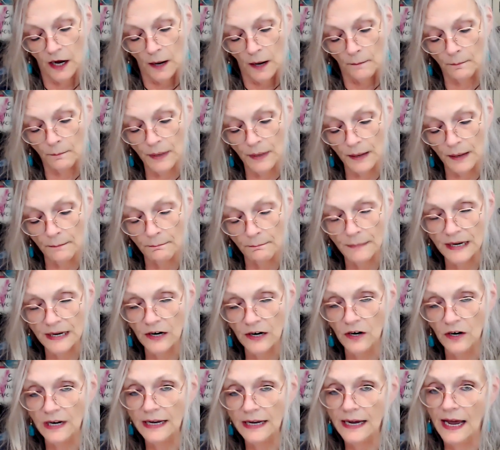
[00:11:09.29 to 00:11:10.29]
but
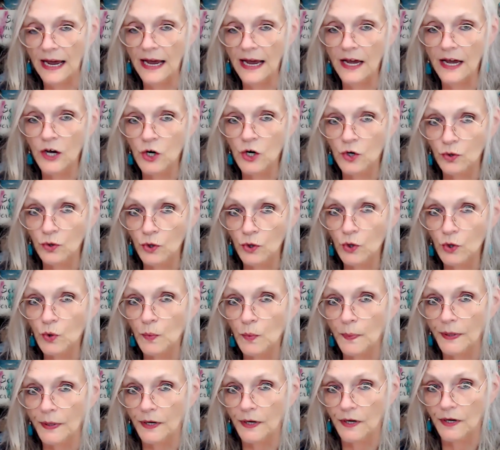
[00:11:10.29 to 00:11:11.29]
merely a
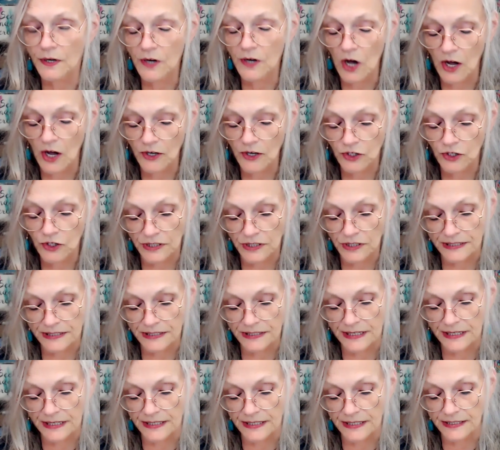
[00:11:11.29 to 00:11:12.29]
group
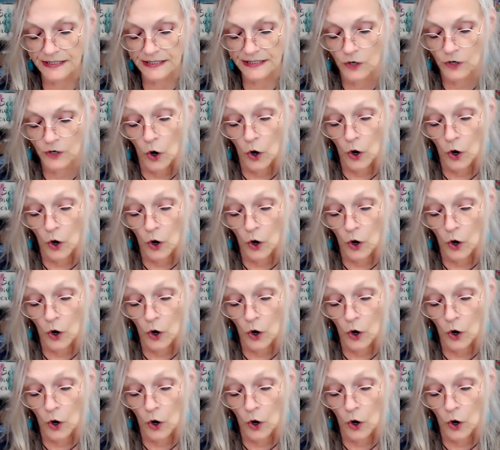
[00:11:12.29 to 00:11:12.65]
consciousness